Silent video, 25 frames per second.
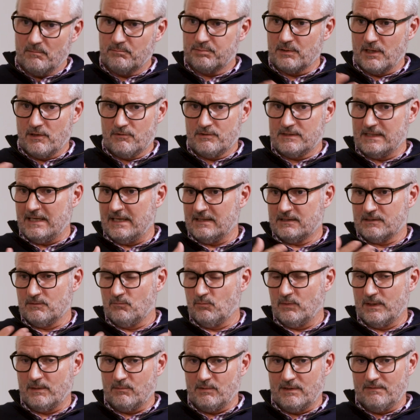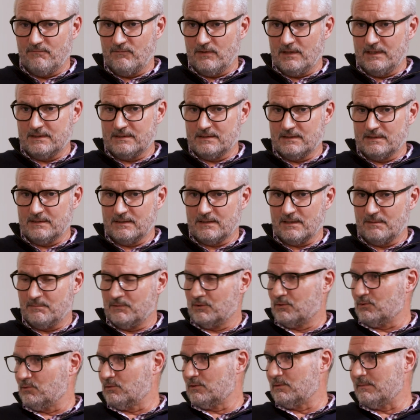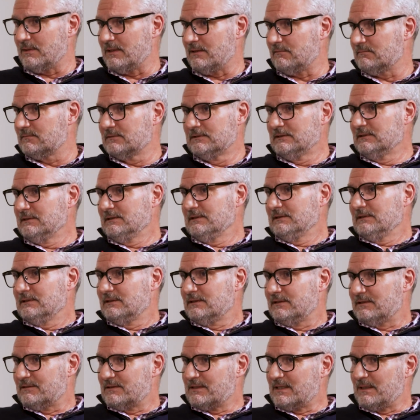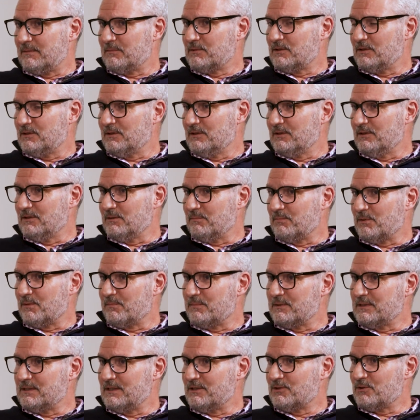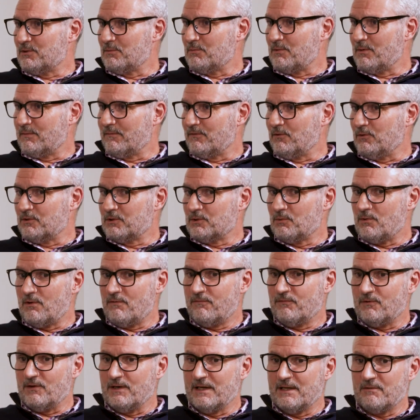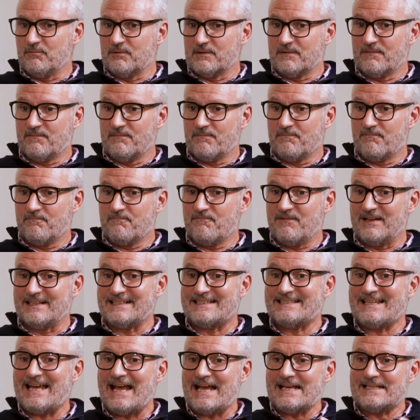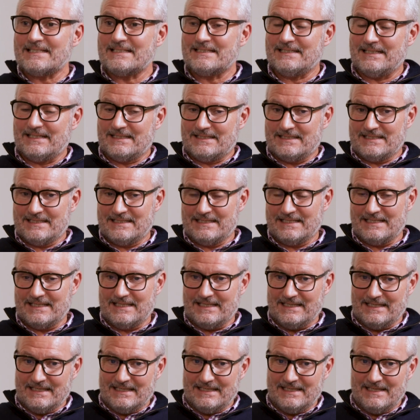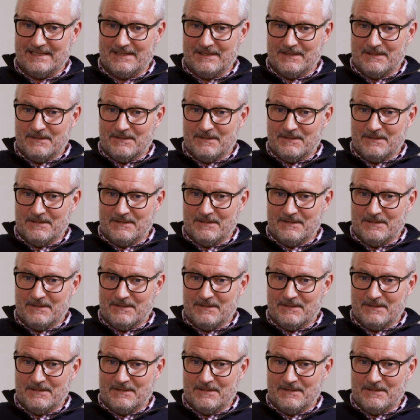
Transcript: process, and we were invited to come and talk about Skipton and the proposition and what we've got to offer. And it was fantastic to see